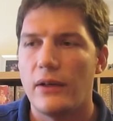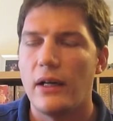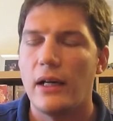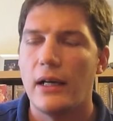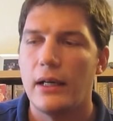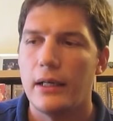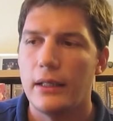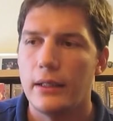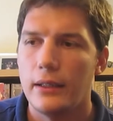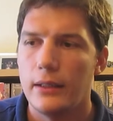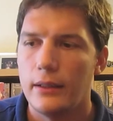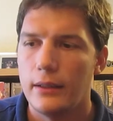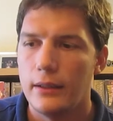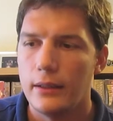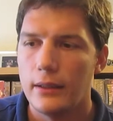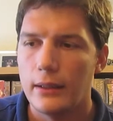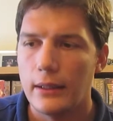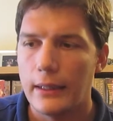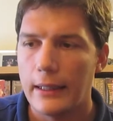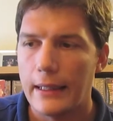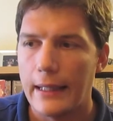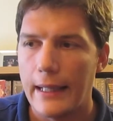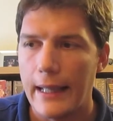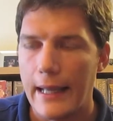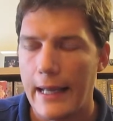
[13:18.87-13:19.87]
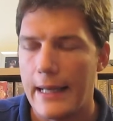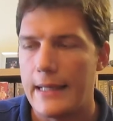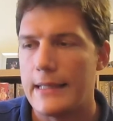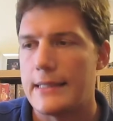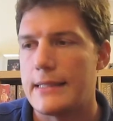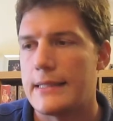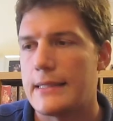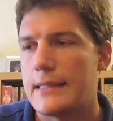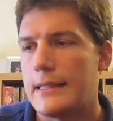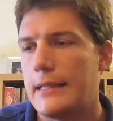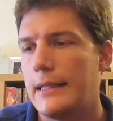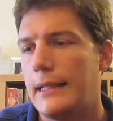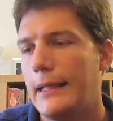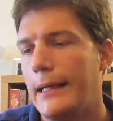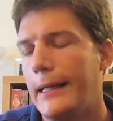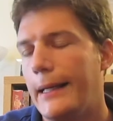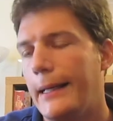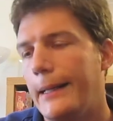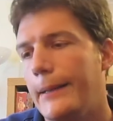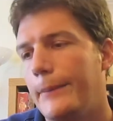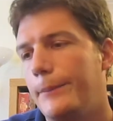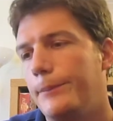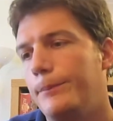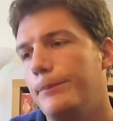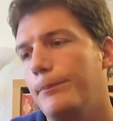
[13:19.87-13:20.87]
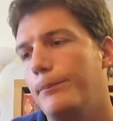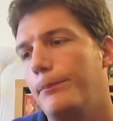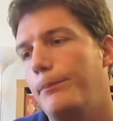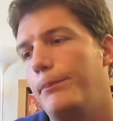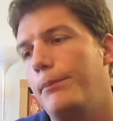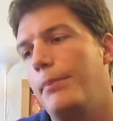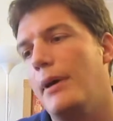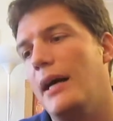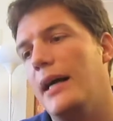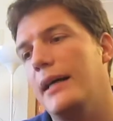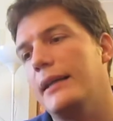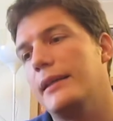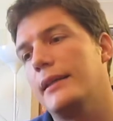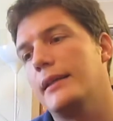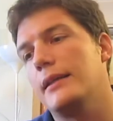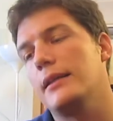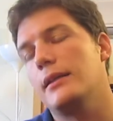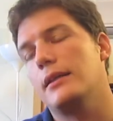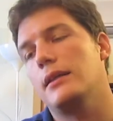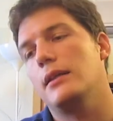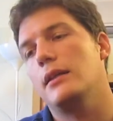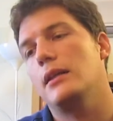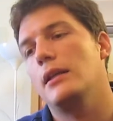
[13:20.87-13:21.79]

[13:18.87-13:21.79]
I guess, but